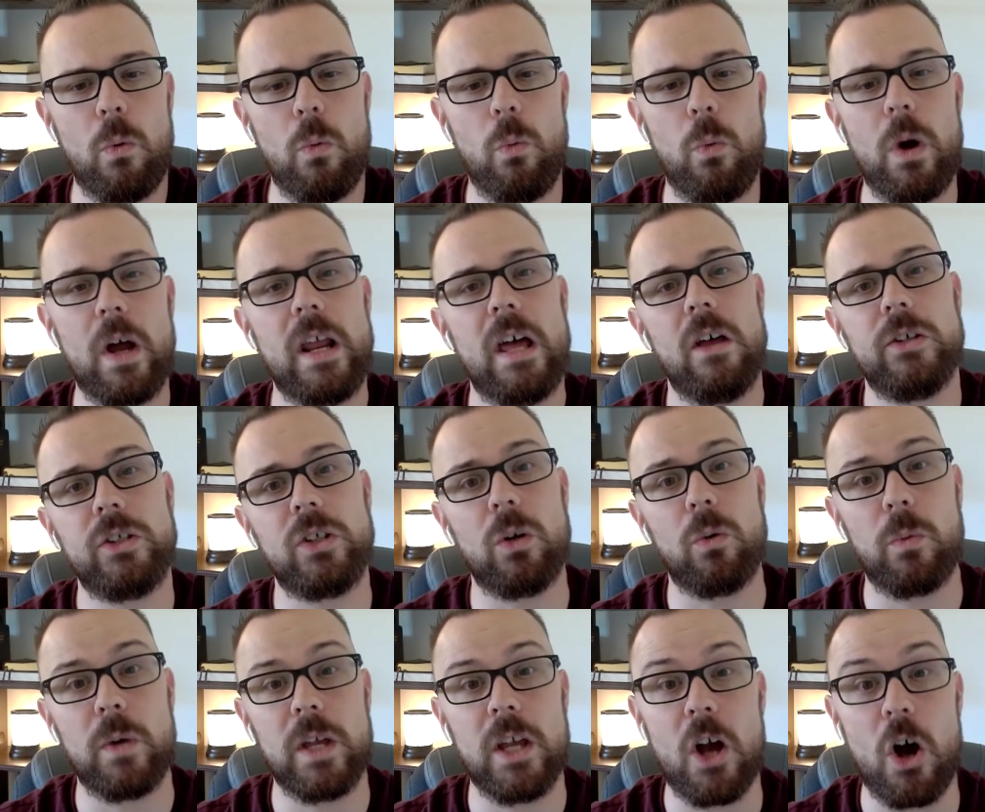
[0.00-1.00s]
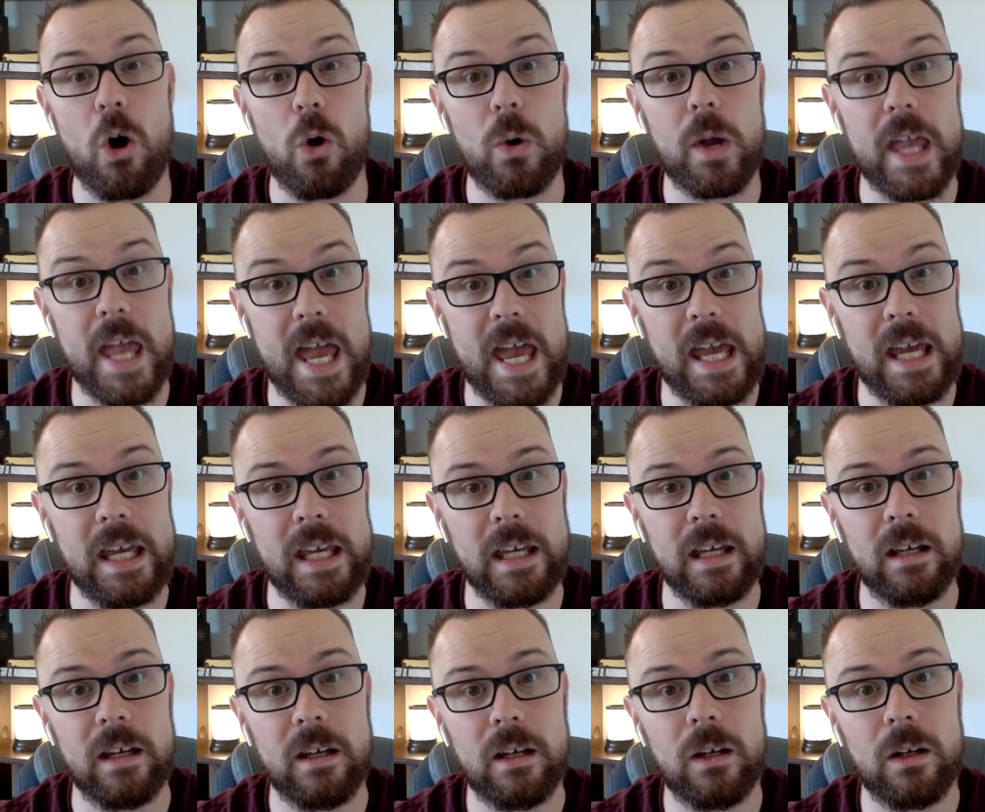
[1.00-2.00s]
what else are we
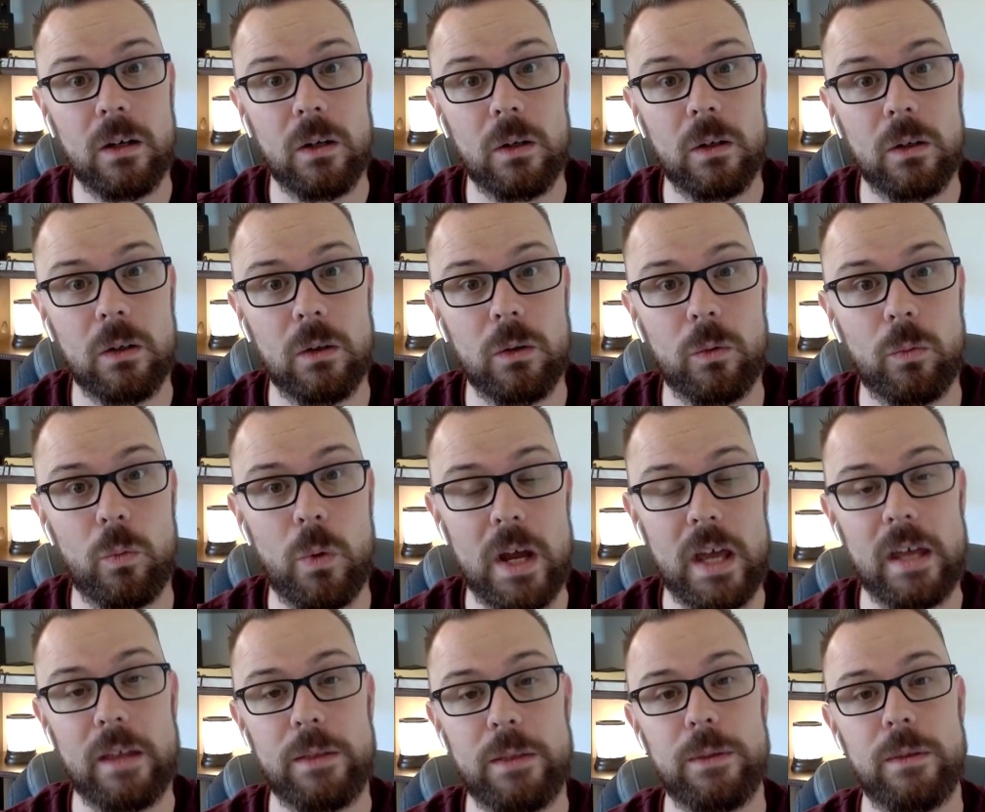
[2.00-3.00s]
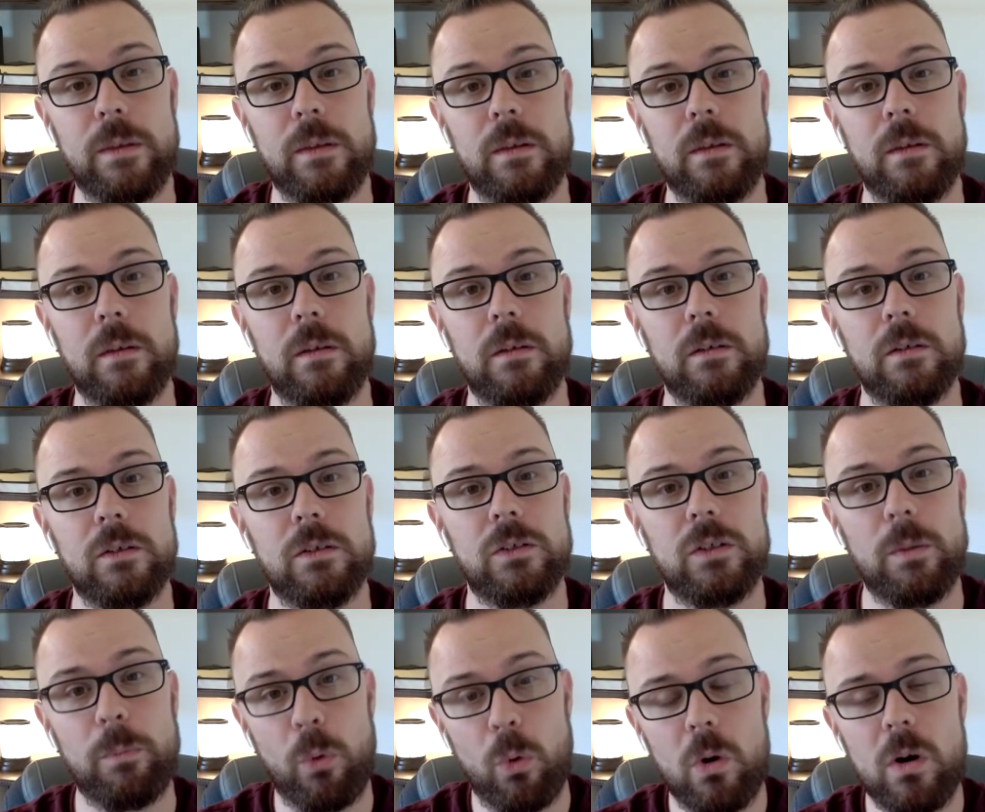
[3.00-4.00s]
okay with
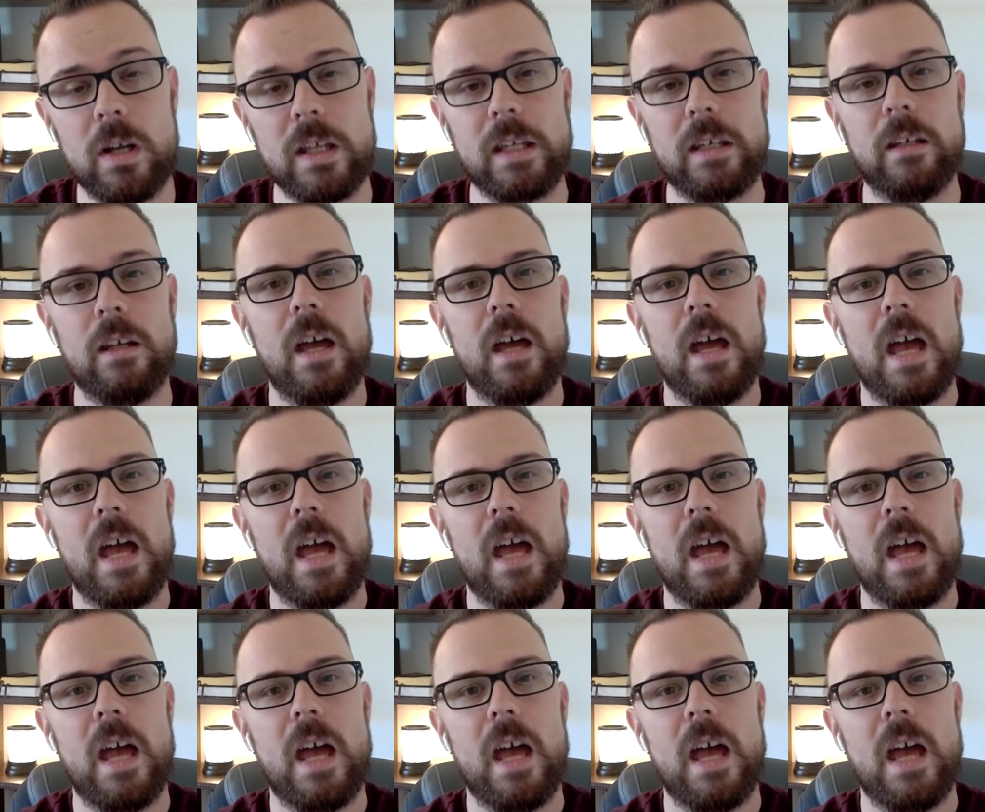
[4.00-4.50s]
supporting?